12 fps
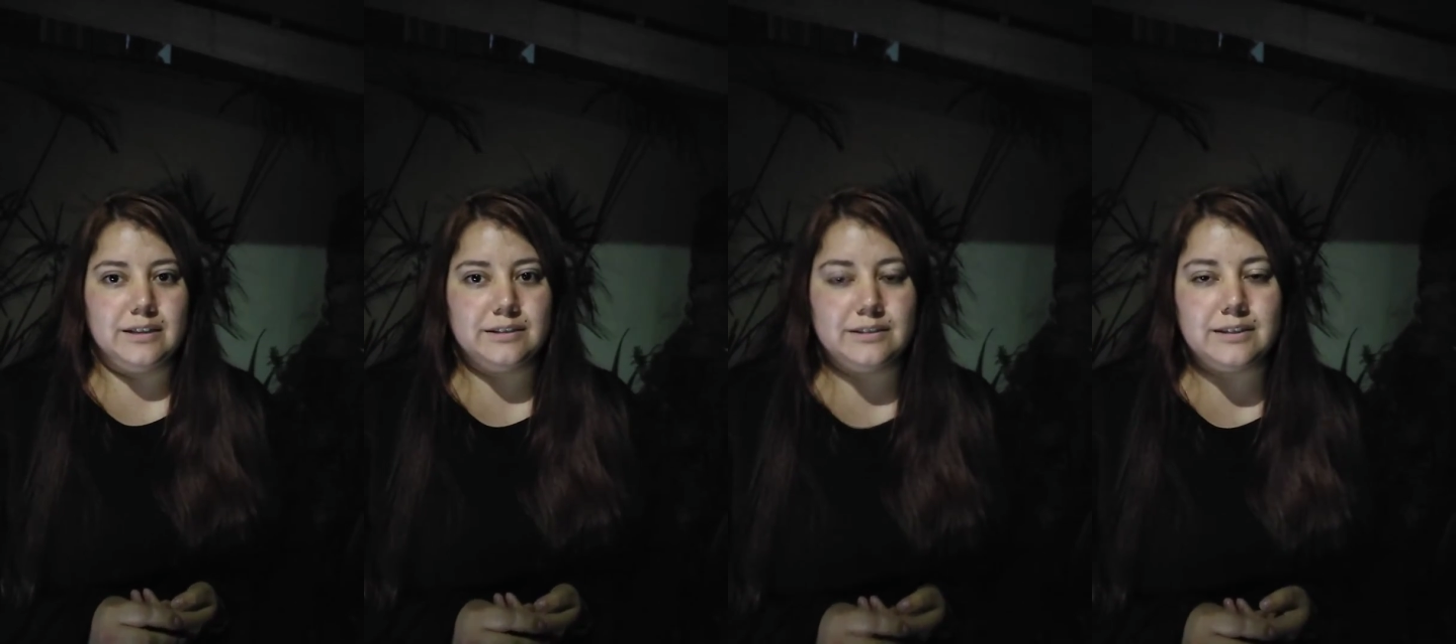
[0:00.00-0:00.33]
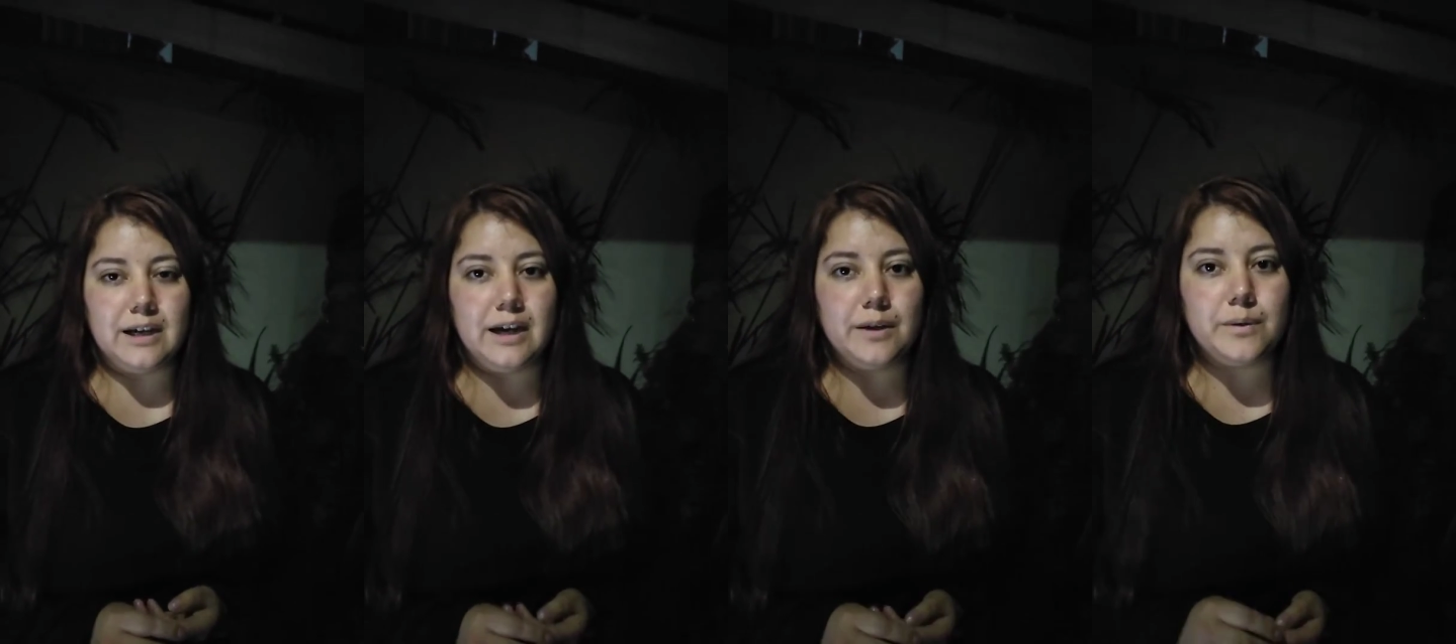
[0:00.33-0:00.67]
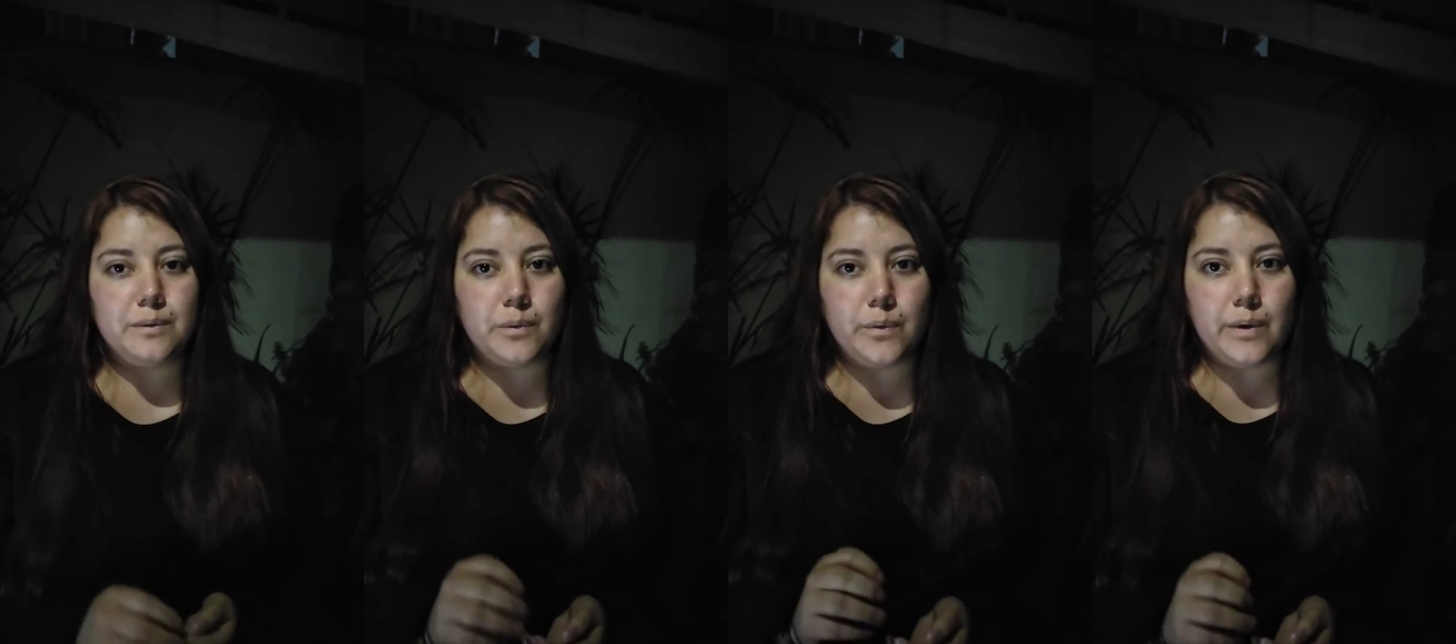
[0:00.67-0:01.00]
start
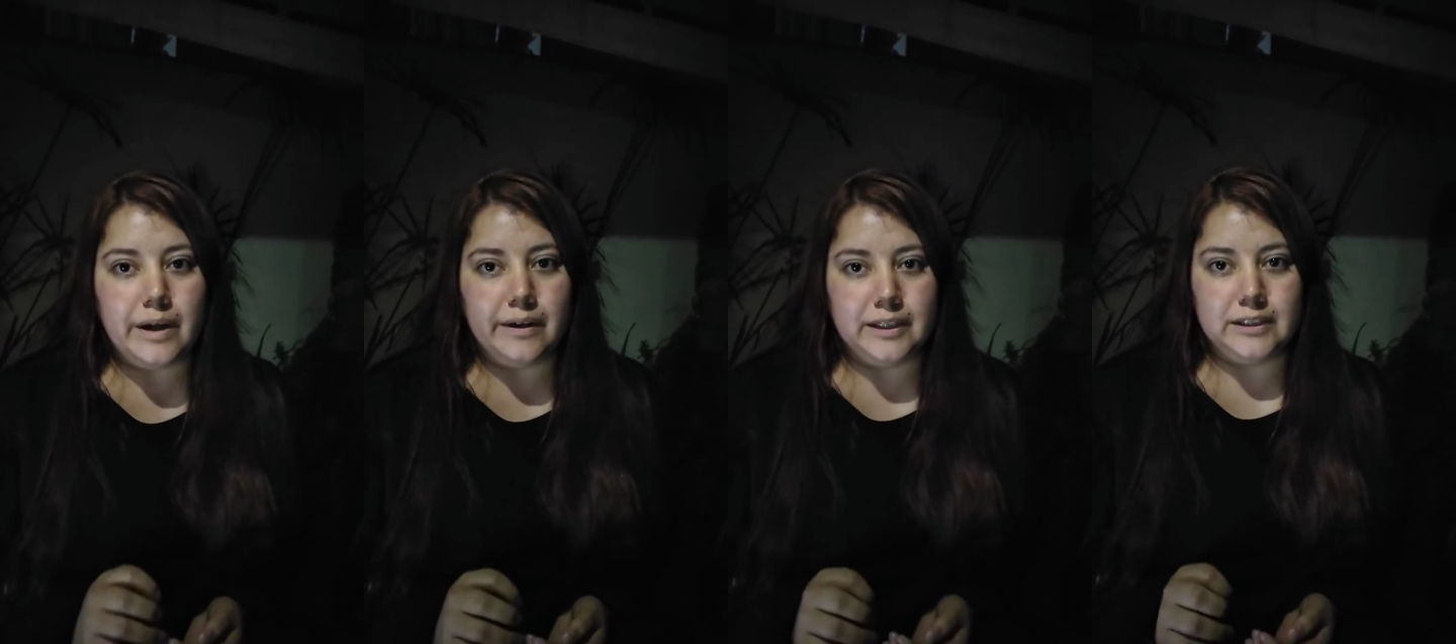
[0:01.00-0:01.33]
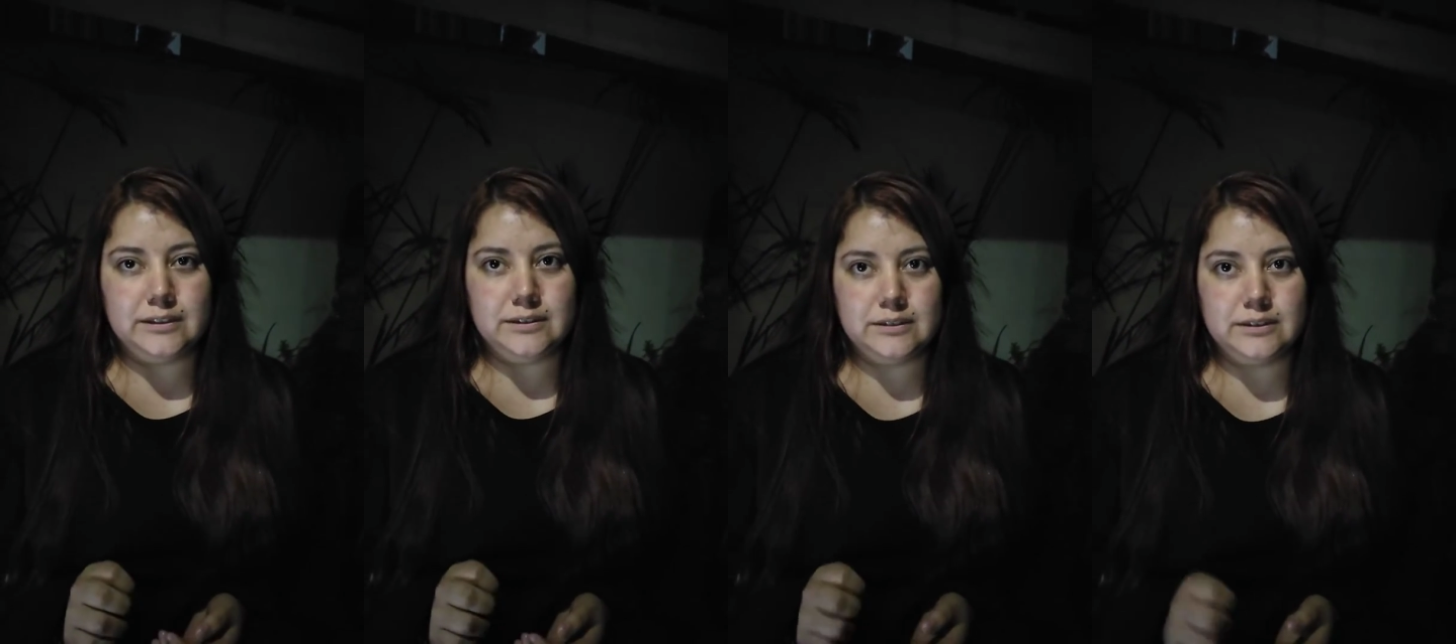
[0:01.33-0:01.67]
wearing